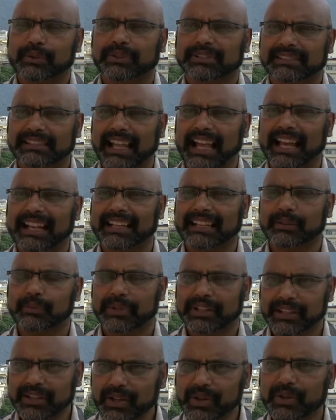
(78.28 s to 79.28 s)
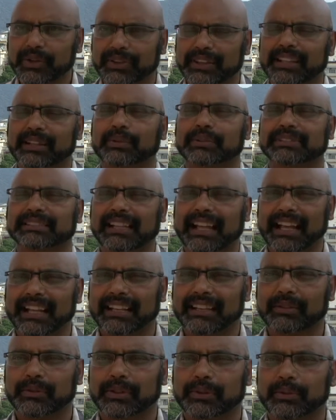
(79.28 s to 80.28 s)
standing with youth, equal
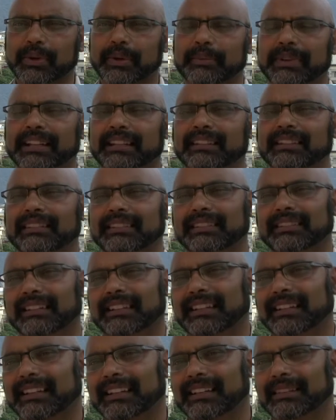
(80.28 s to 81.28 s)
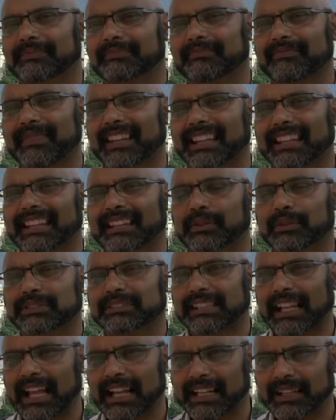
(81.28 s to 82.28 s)
standing with women, equal
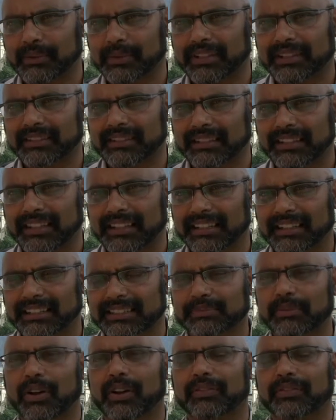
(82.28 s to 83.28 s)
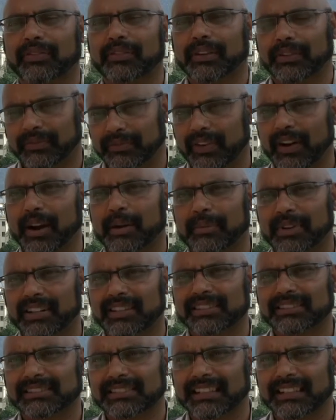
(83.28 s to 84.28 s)
standing with small
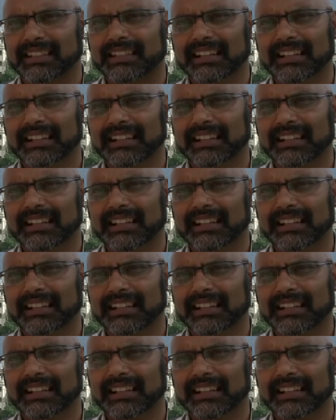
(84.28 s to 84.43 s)
farmers.